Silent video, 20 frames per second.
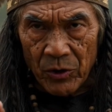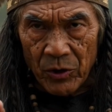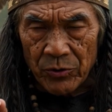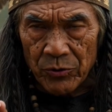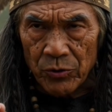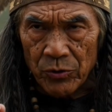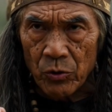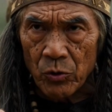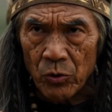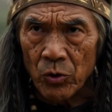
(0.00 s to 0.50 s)

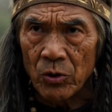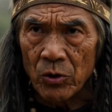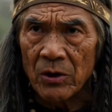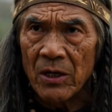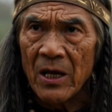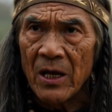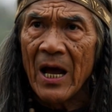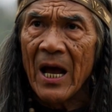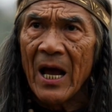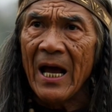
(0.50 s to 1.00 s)
digital,
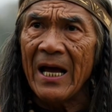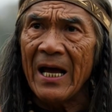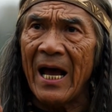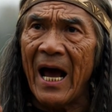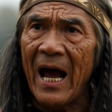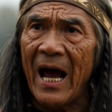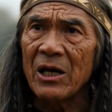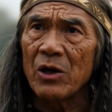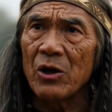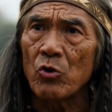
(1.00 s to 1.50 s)

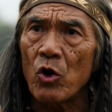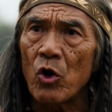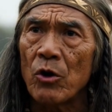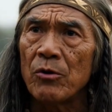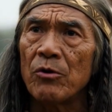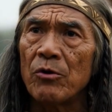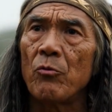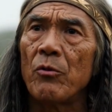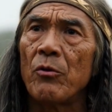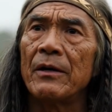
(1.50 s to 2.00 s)
added roll
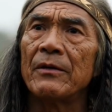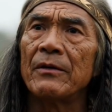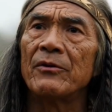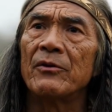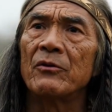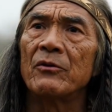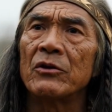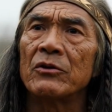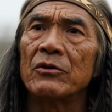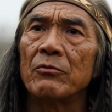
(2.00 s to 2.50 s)

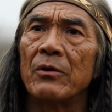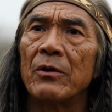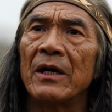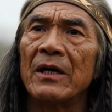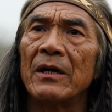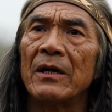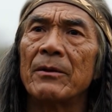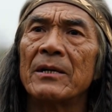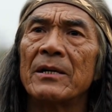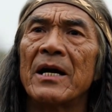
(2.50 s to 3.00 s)
false
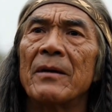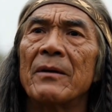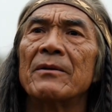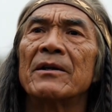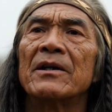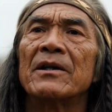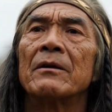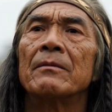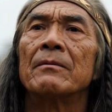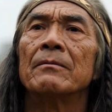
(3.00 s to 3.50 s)
medium
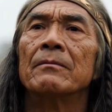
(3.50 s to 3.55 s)
assumption.